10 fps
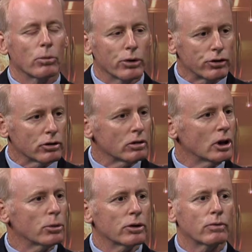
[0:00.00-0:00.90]
original
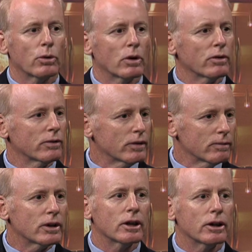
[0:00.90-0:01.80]
owner for over
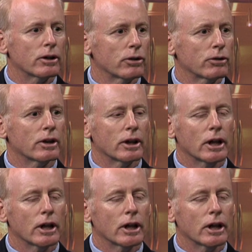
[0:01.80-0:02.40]
50 years, and